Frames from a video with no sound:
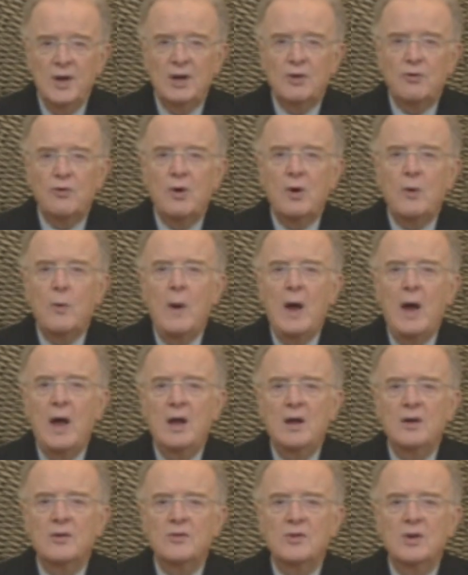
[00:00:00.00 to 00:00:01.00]
It
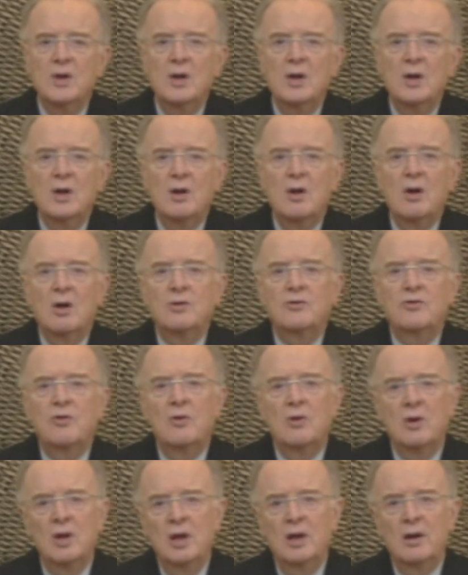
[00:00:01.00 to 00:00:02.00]
requires
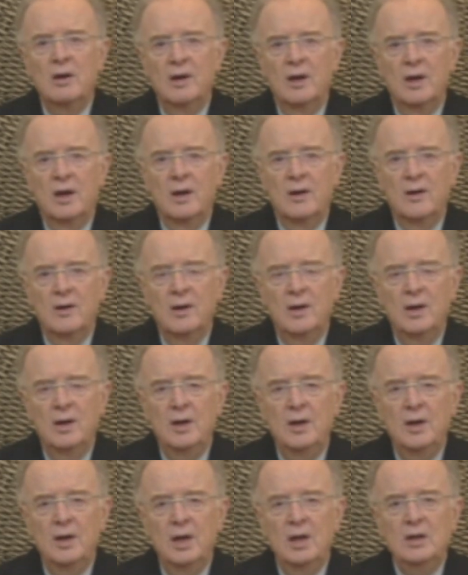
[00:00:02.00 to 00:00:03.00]
cultural learning,
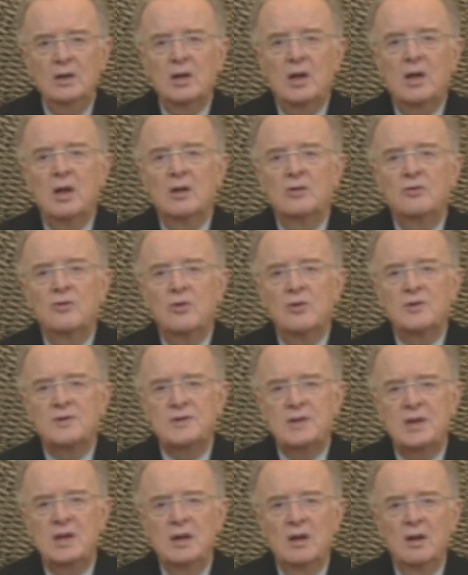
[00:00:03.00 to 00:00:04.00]
intercultural
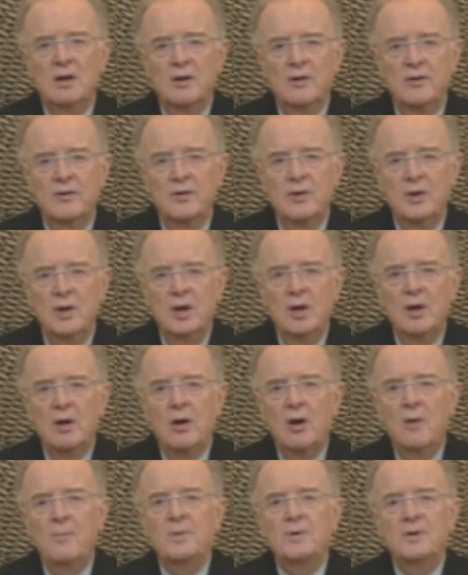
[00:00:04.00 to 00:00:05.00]
skills,
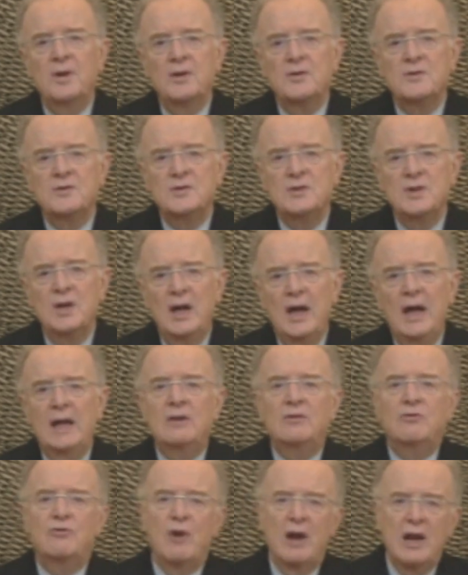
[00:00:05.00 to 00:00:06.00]
competence,
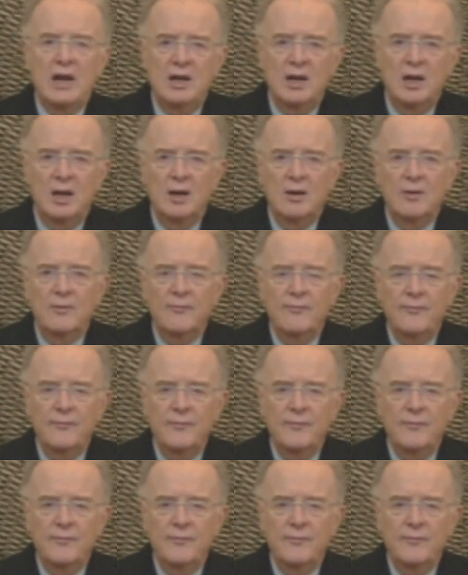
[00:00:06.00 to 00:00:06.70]
and training.